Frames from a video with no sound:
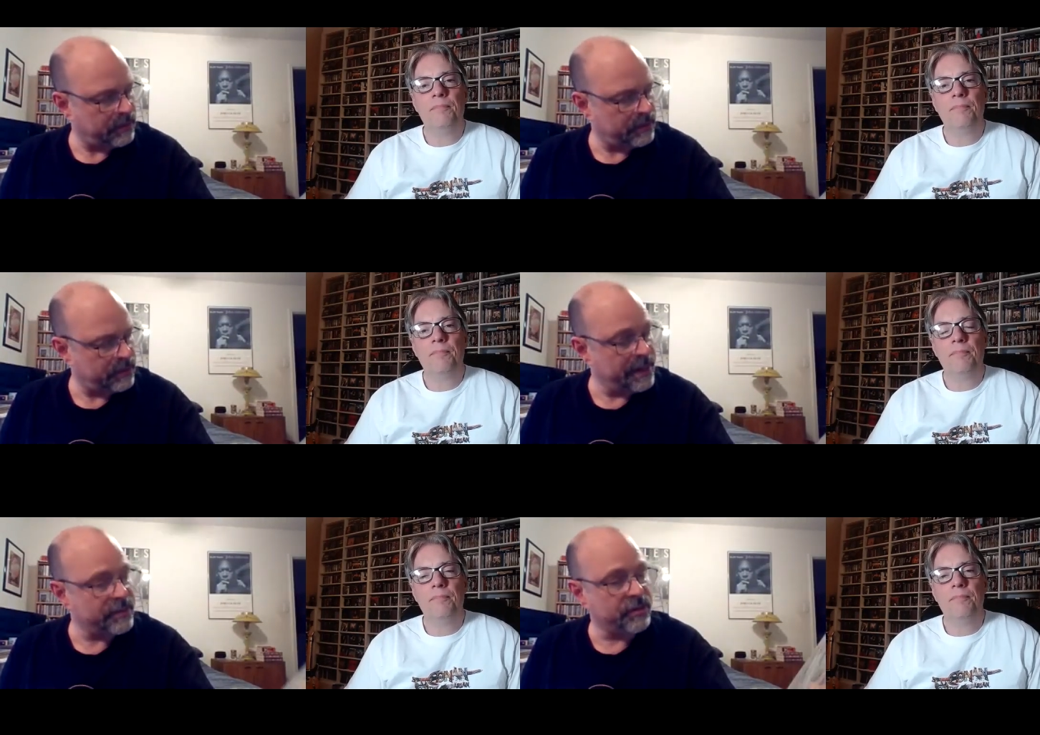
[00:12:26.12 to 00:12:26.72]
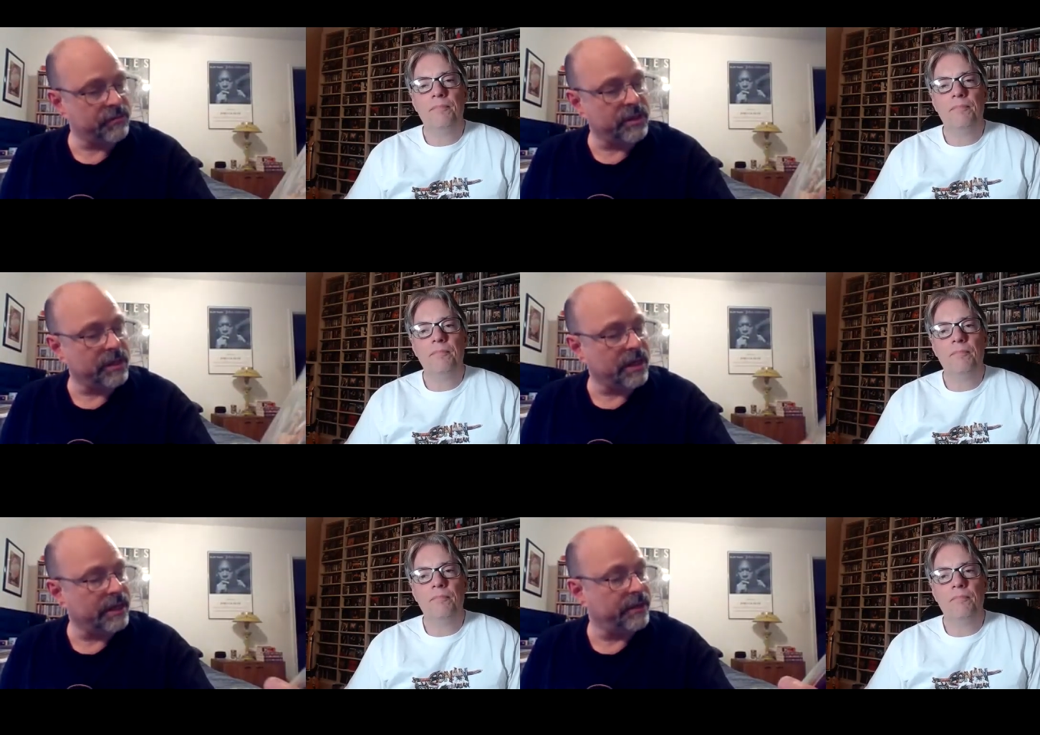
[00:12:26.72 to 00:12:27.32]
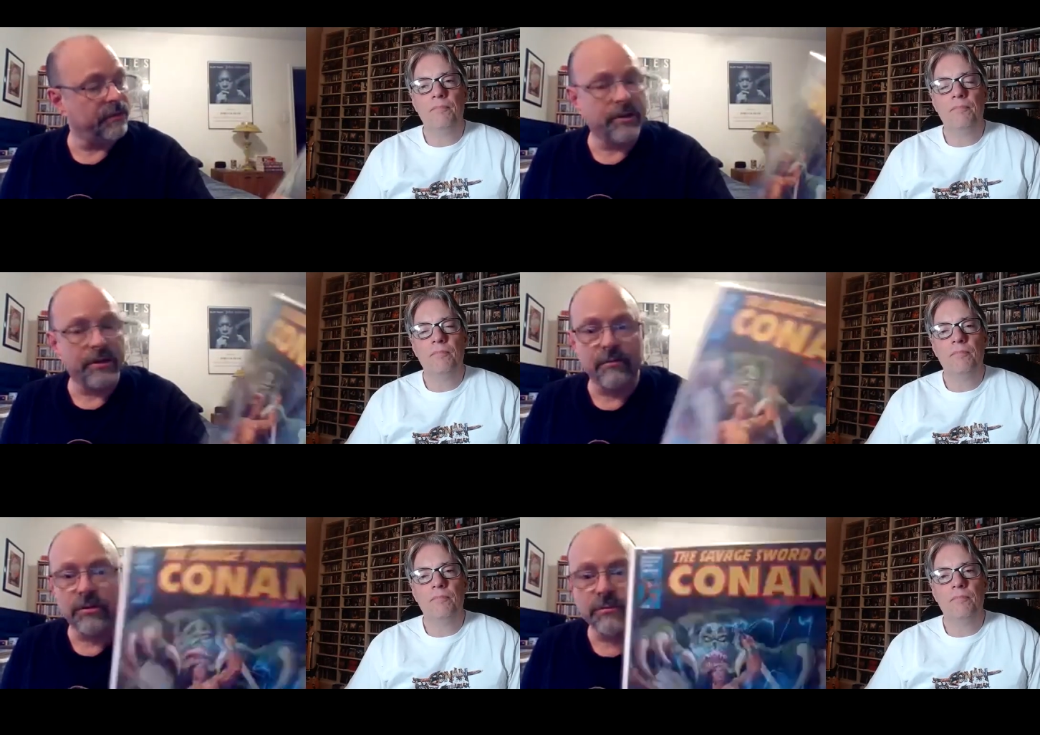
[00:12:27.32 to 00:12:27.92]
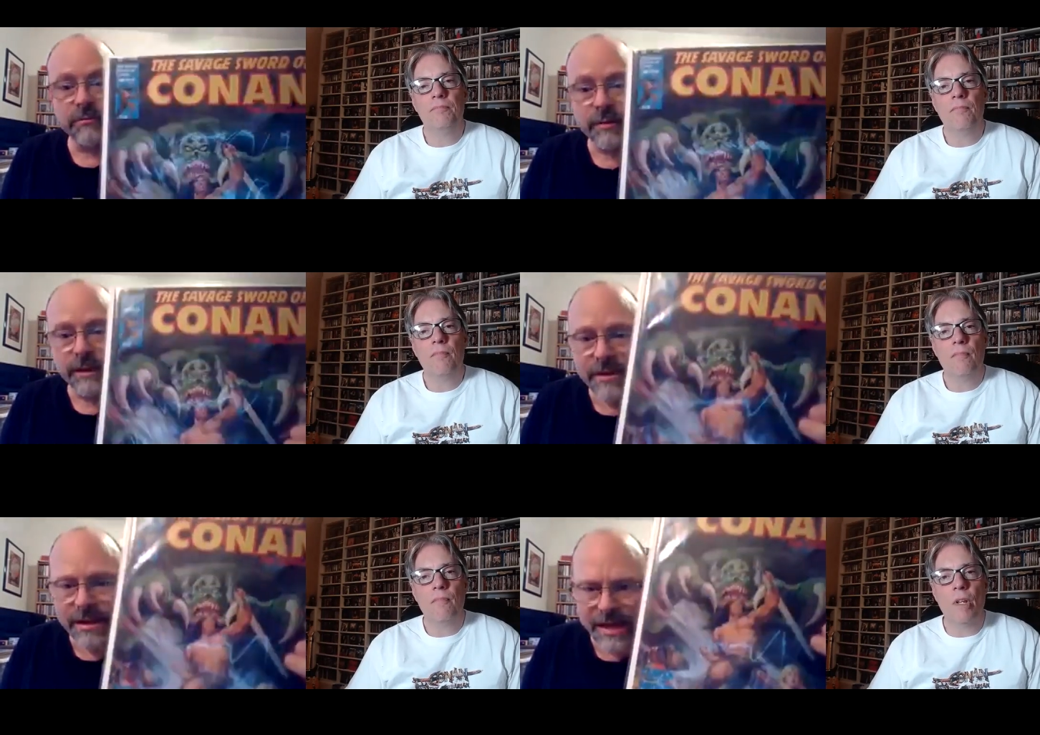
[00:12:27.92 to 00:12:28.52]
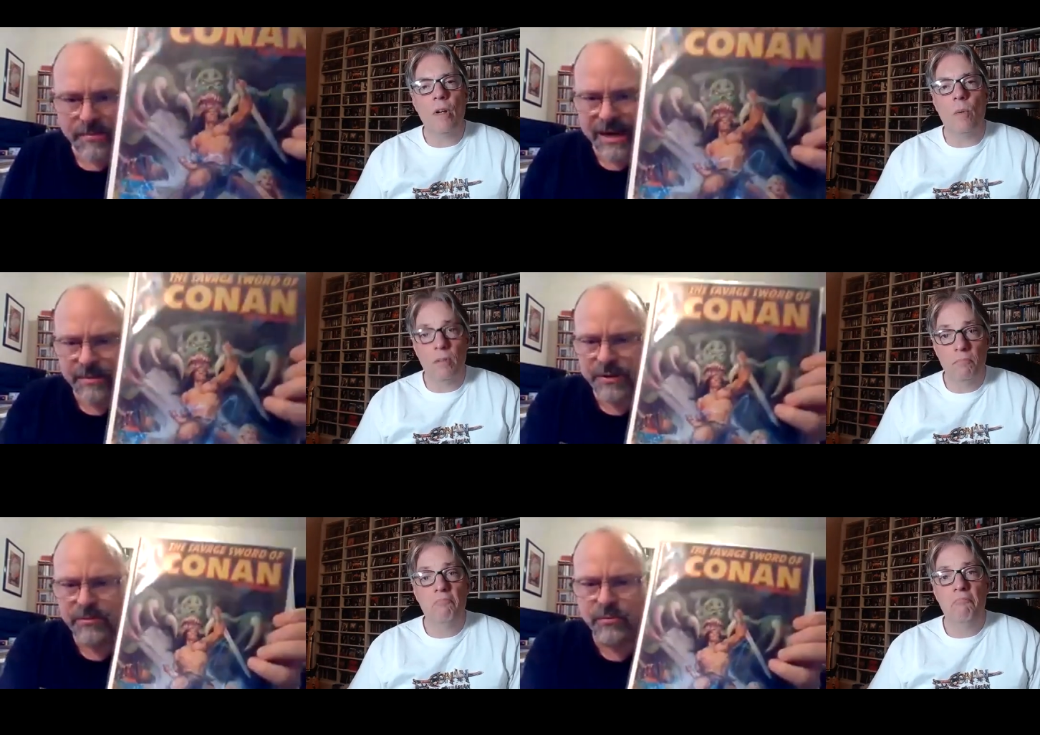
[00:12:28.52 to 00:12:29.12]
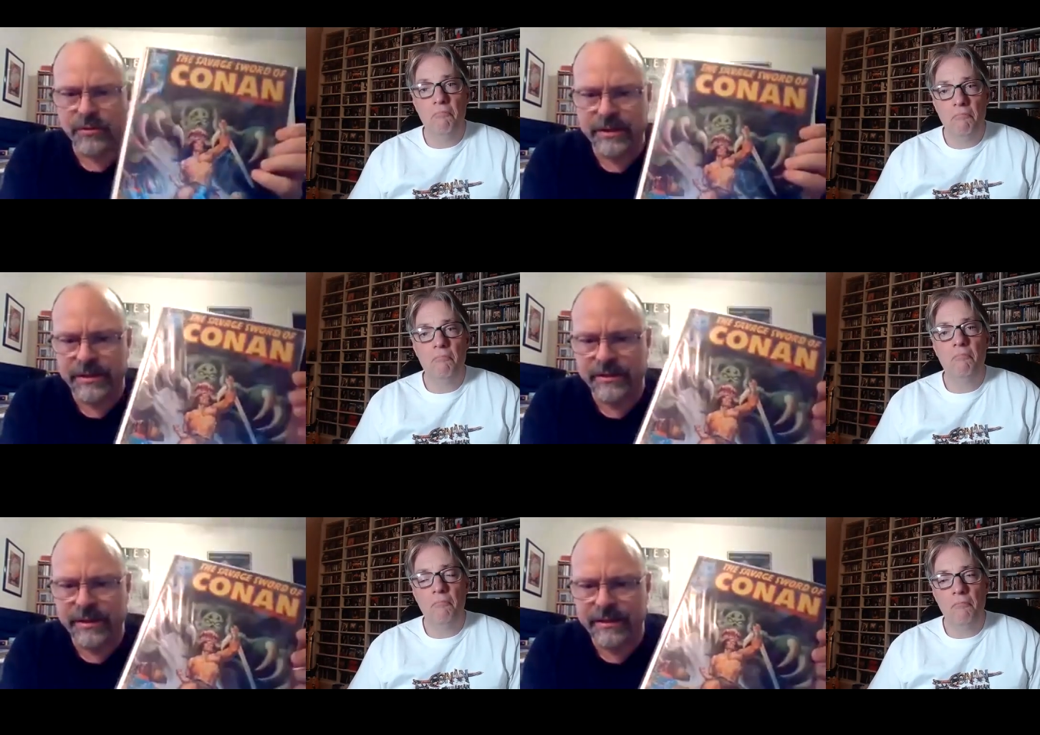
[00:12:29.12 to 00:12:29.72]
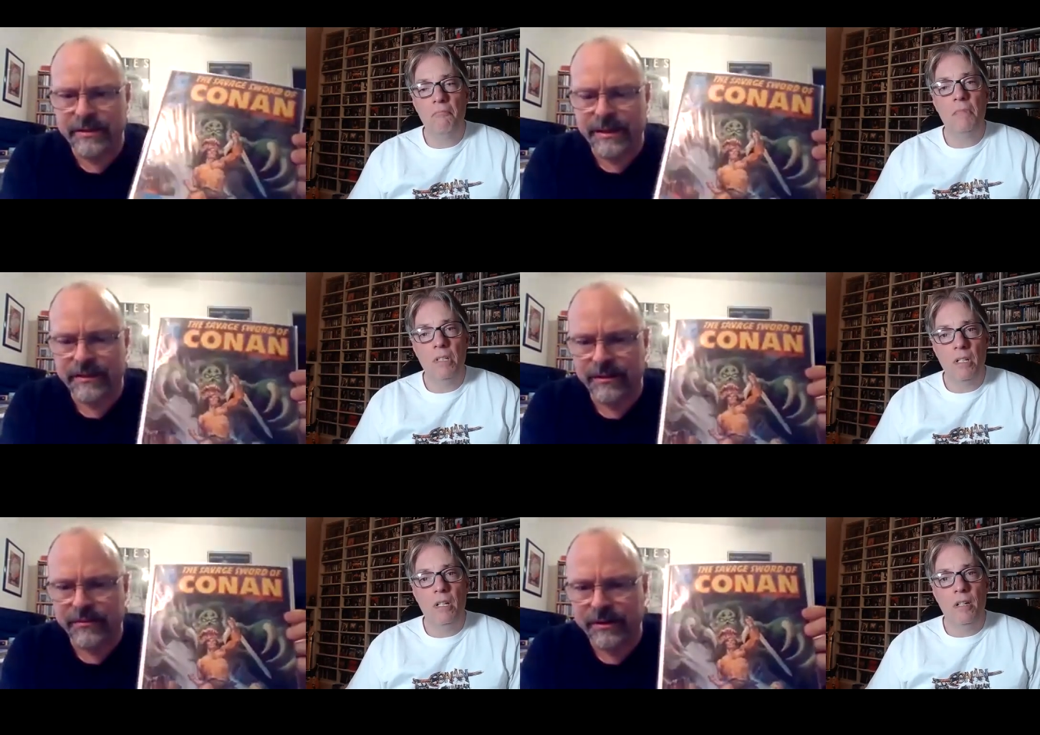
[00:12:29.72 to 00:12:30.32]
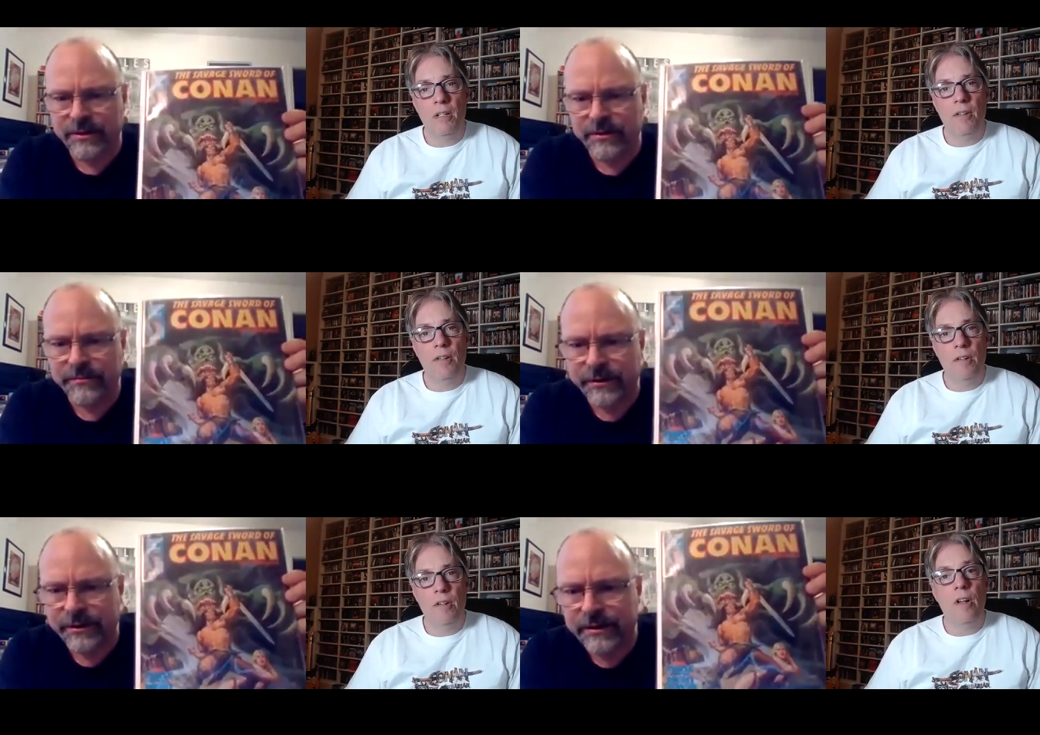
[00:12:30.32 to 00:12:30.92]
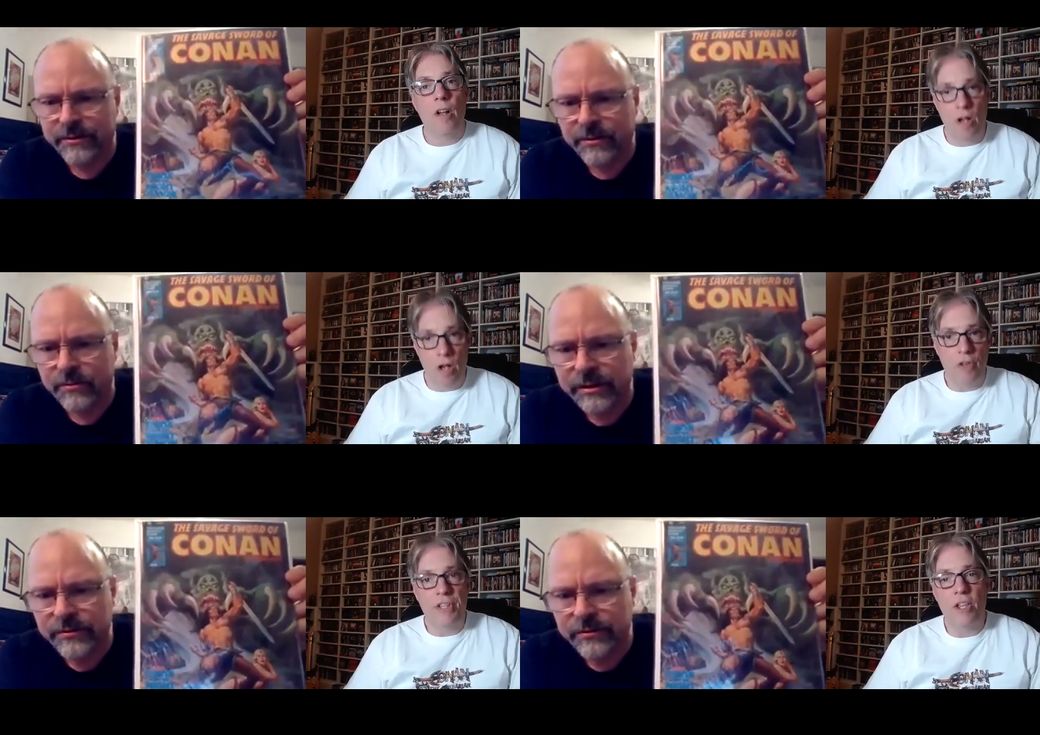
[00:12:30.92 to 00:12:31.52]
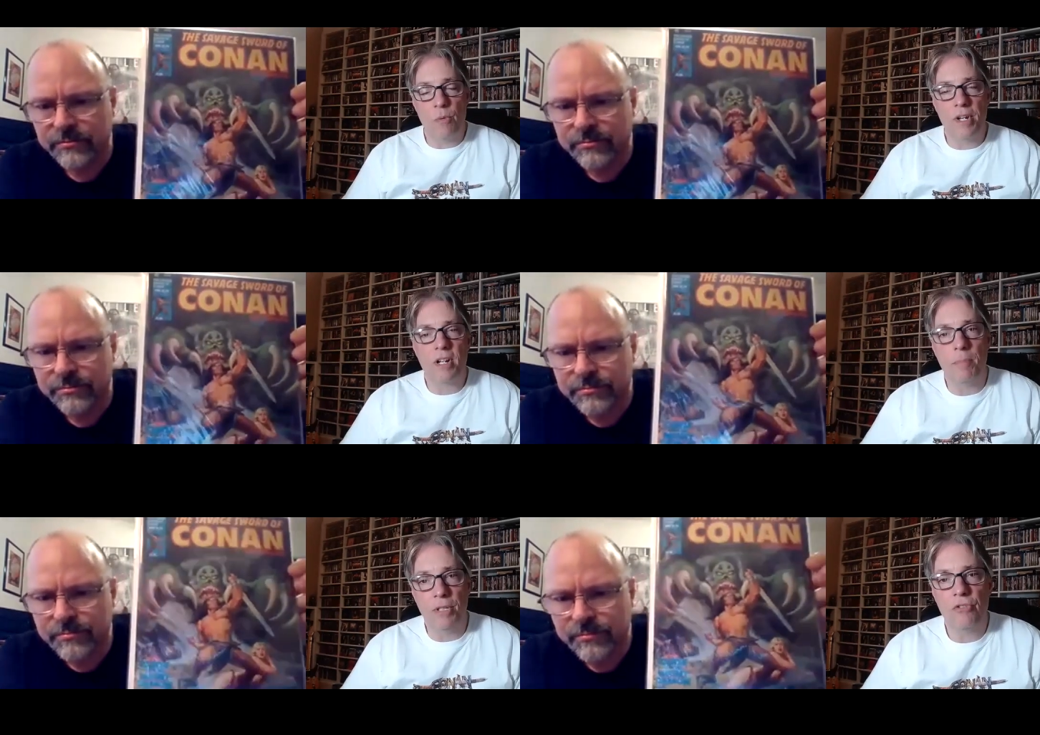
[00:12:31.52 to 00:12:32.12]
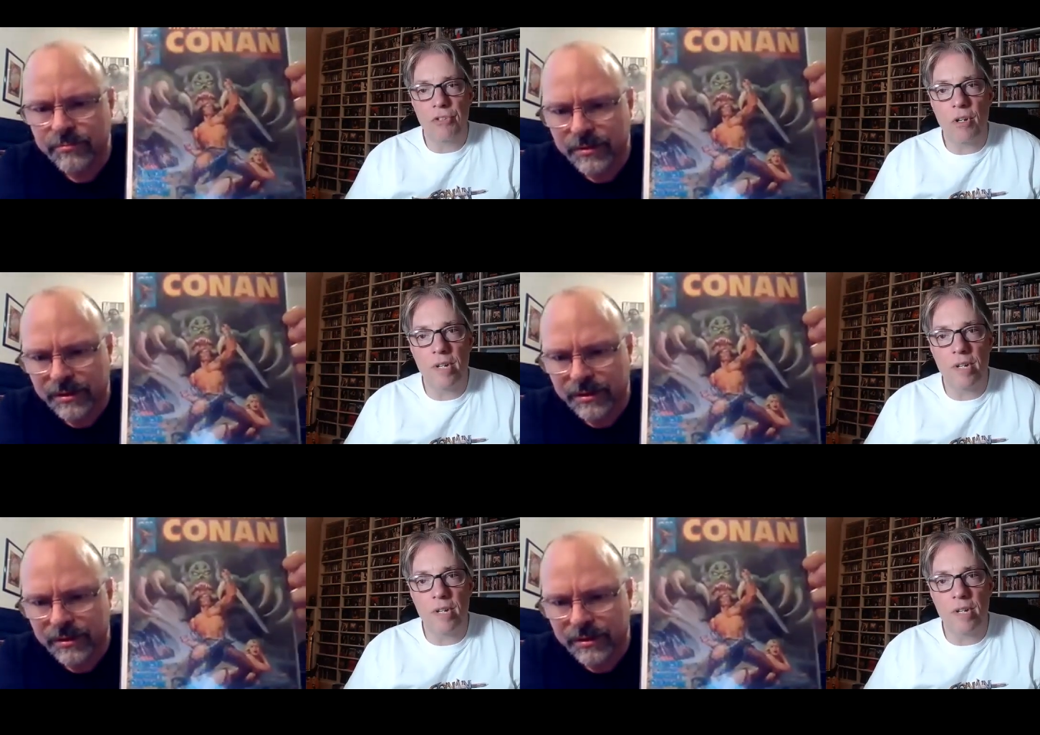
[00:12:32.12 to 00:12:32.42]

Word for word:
Speaker 1: This is Nestor Redondo cover. I think he might have been the one that did that that cover. I couldn't figure out who it
Speaker 2: was. Oh, the other one a couple issues ago?